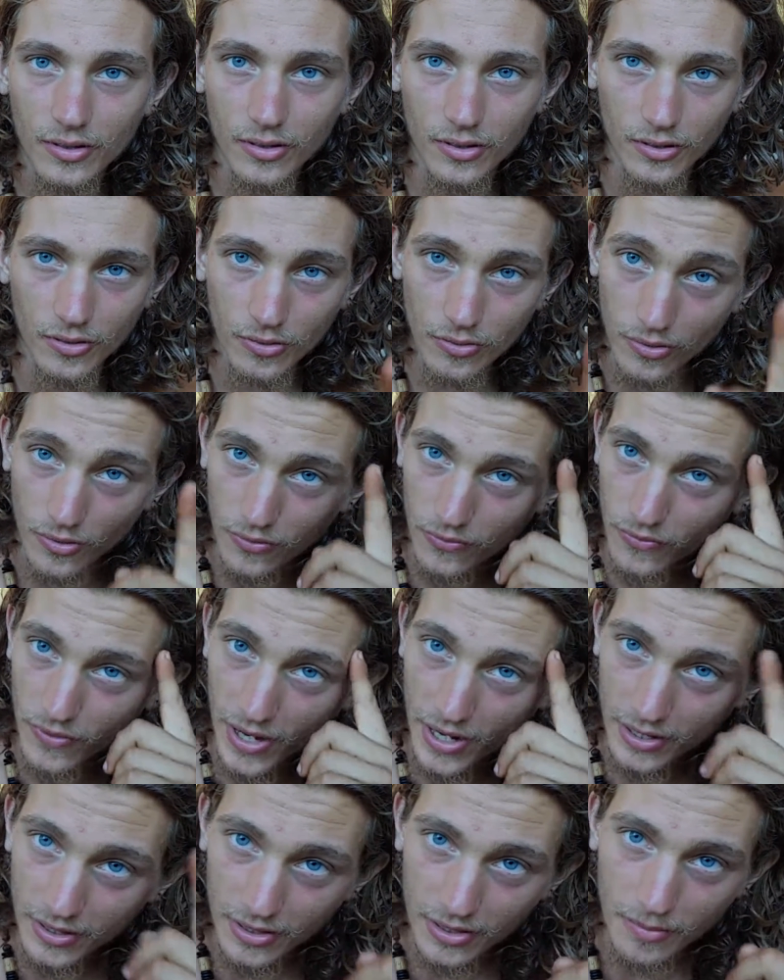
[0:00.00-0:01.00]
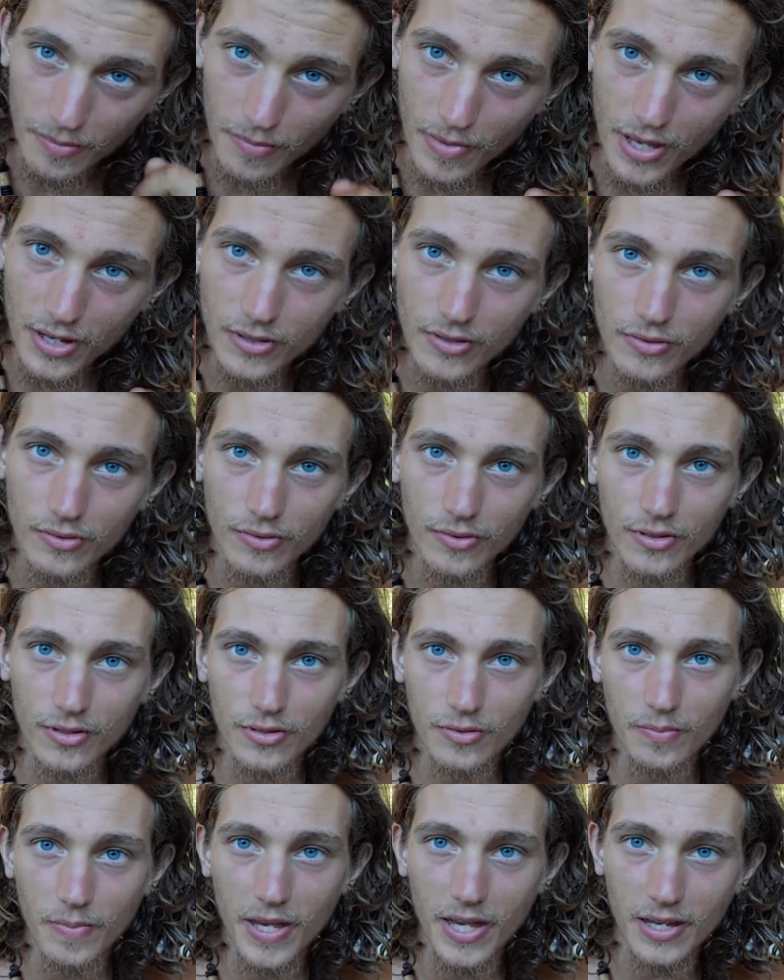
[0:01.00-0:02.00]
You affect the mental
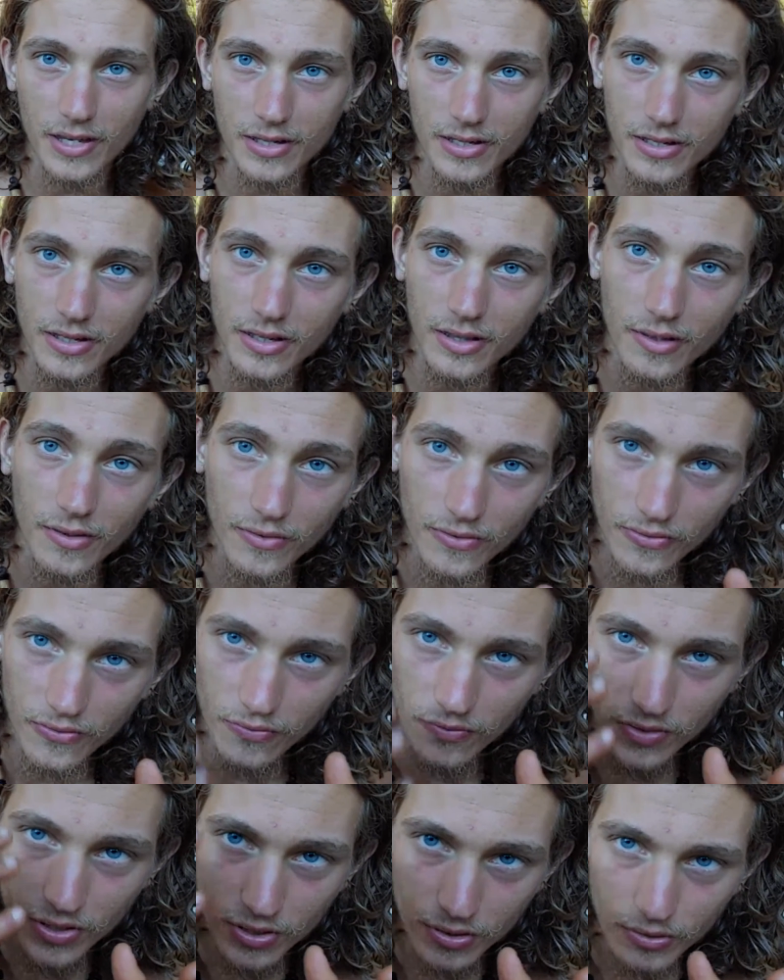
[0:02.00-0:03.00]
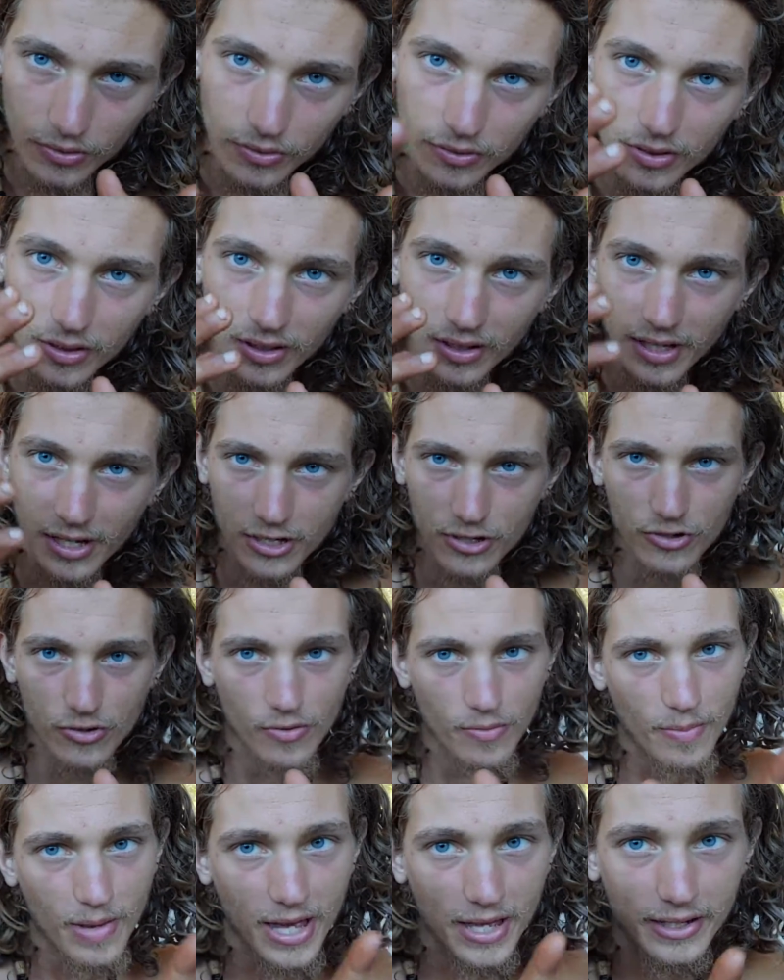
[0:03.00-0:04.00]
space and the field
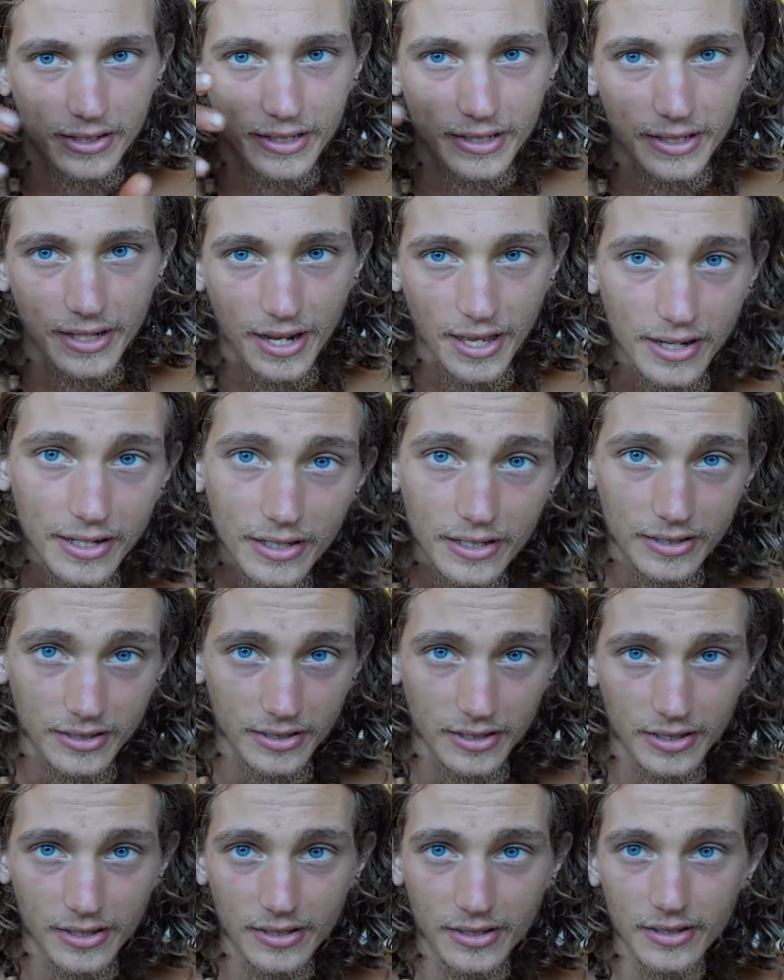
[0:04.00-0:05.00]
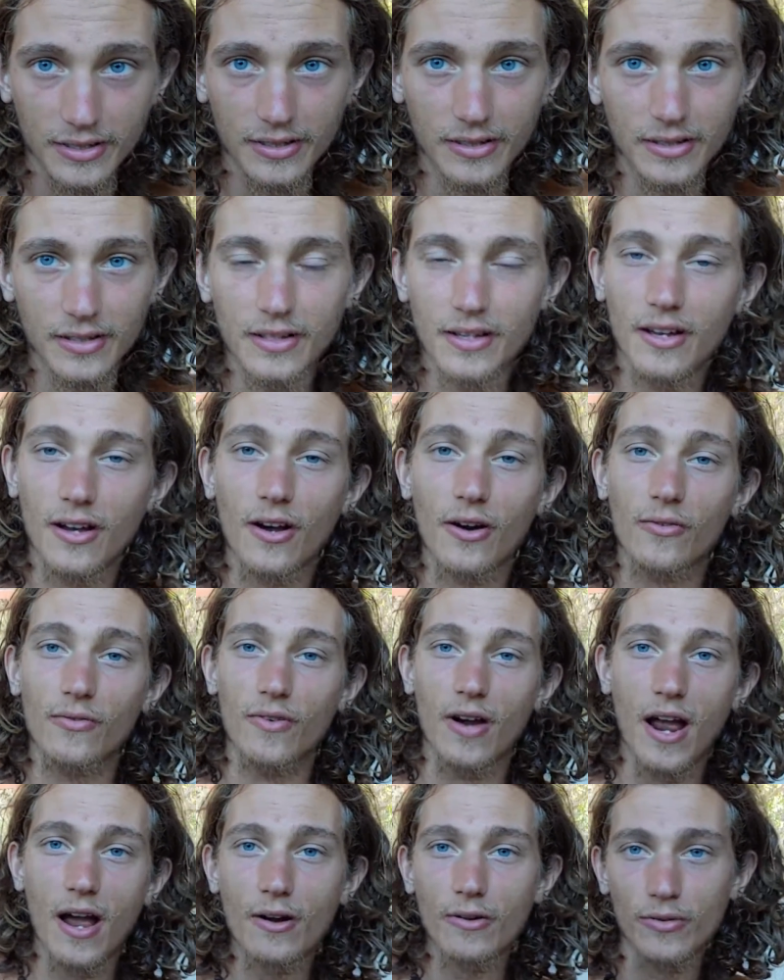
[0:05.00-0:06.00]
electromagnetically
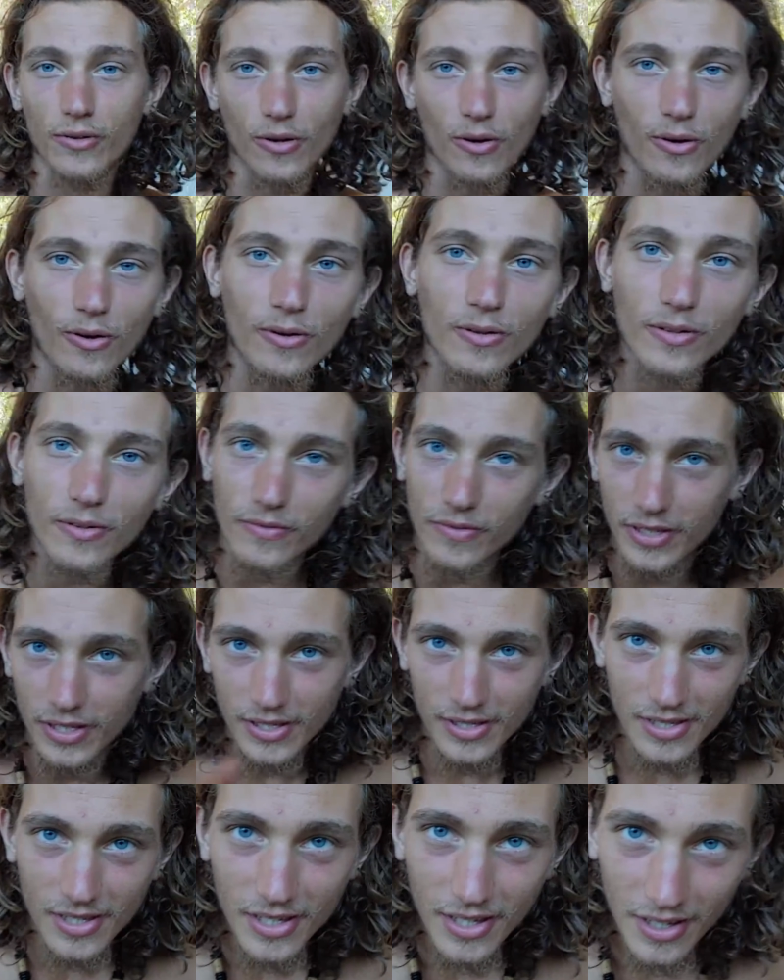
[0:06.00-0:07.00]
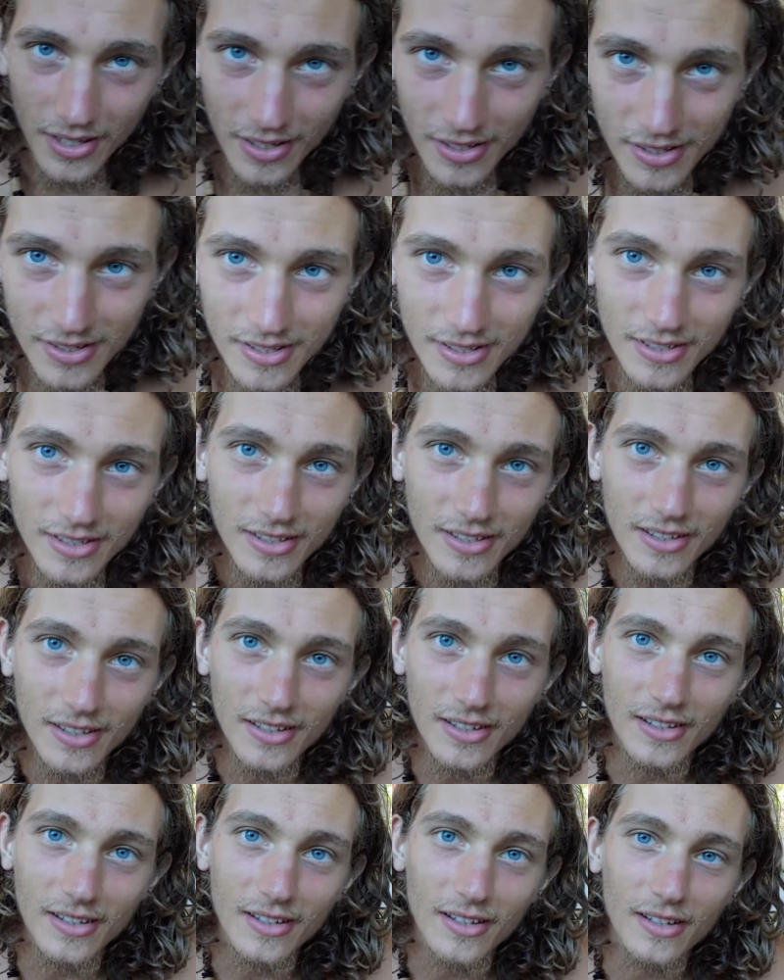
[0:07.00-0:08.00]
around all of these things.
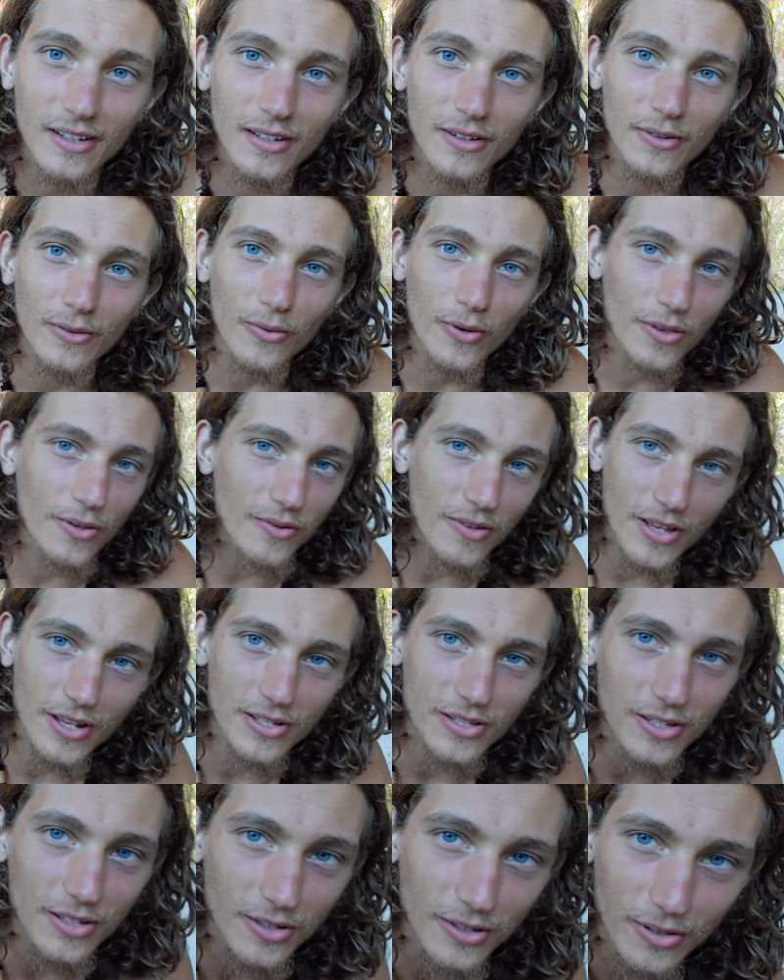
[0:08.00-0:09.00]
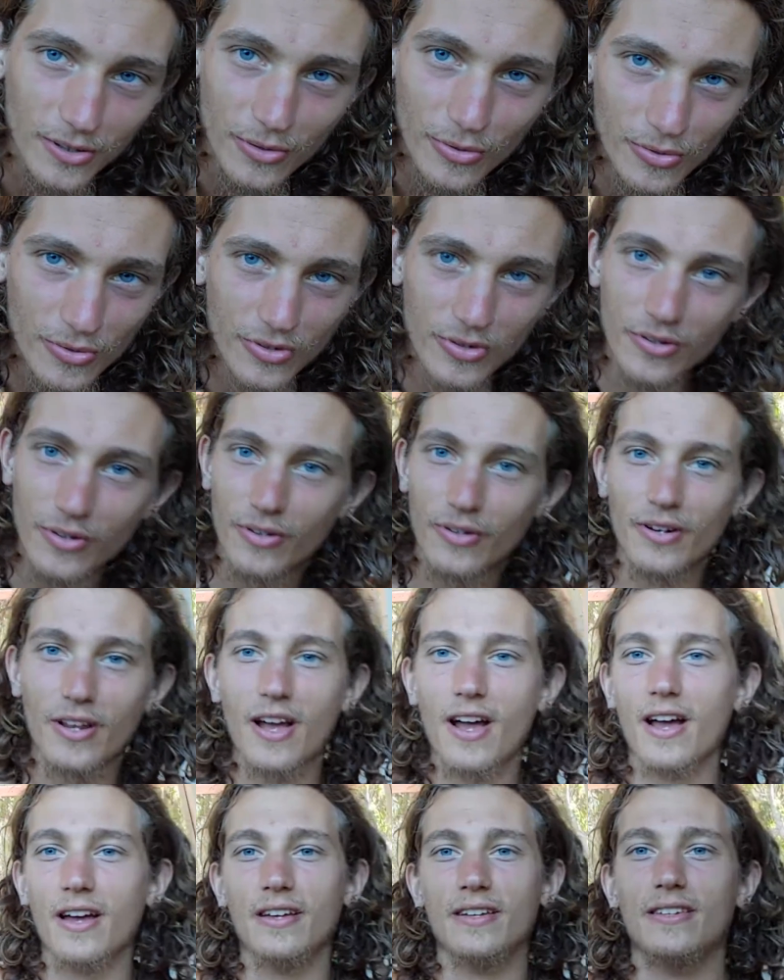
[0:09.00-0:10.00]
Whether that's an illusion or
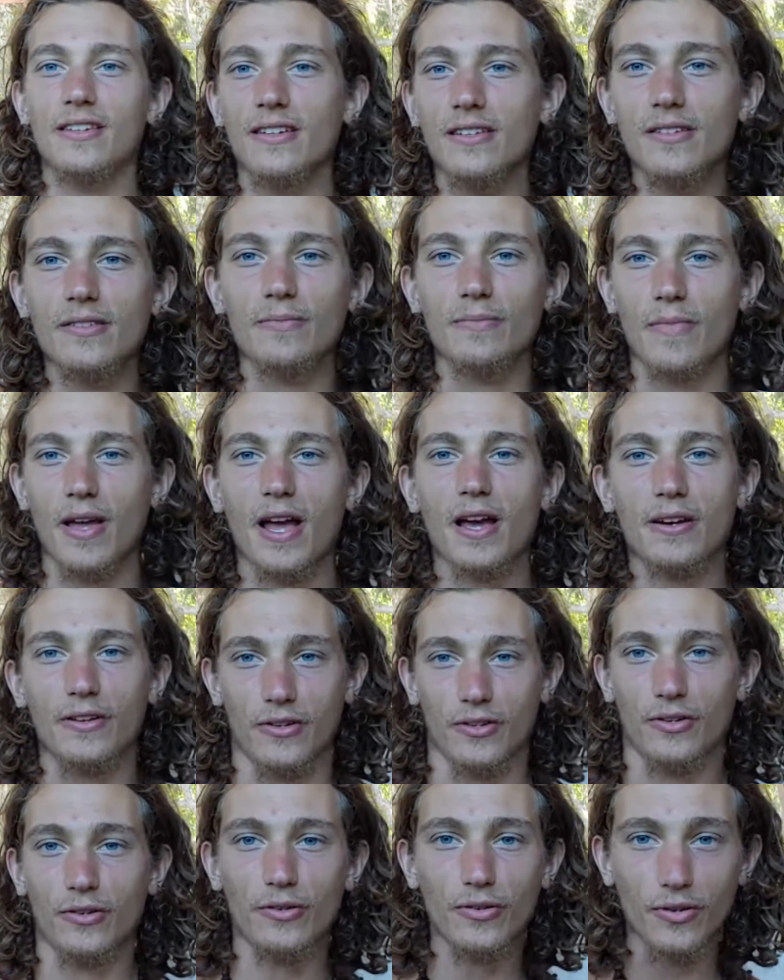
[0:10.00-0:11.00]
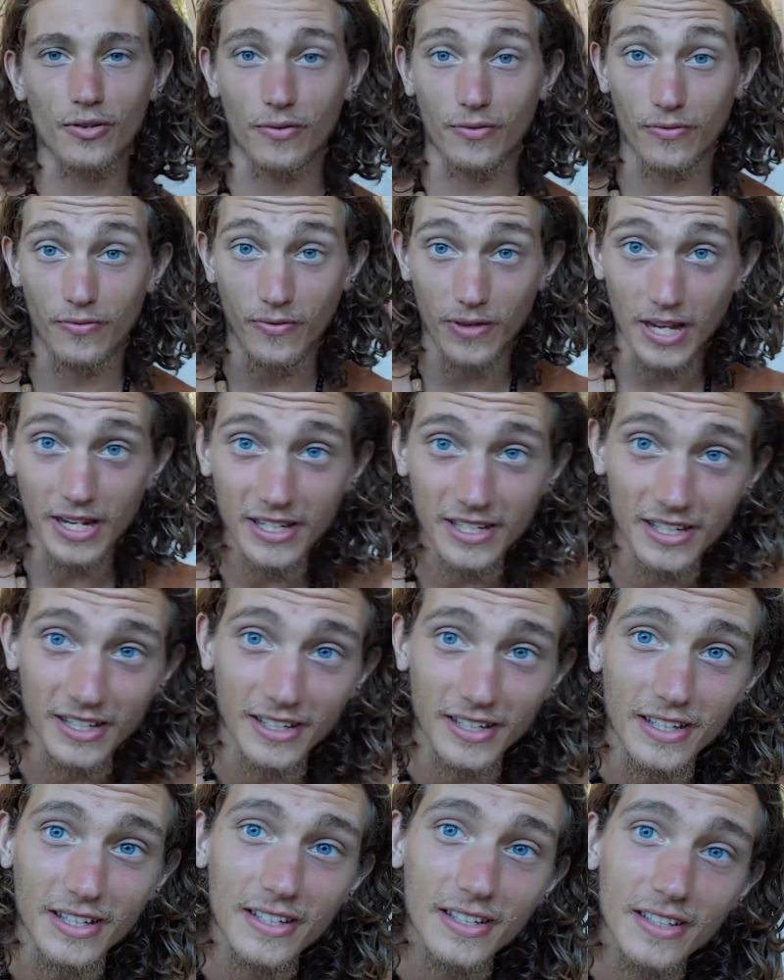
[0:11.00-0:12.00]
not, it doesn't matter, you're
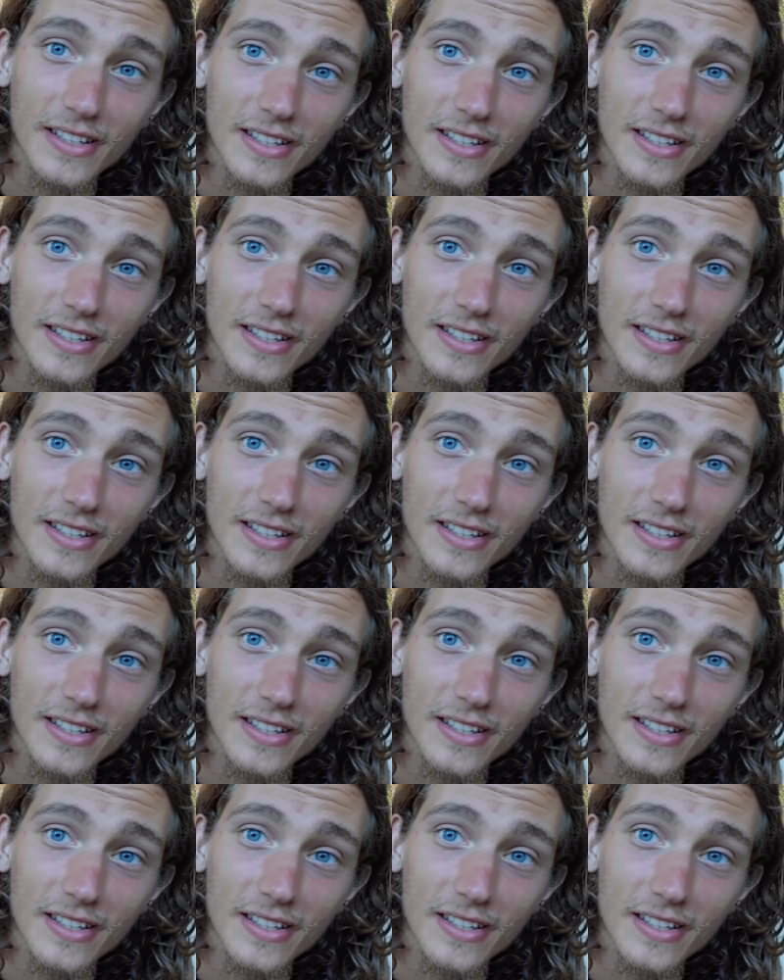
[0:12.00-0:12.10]
affecting it.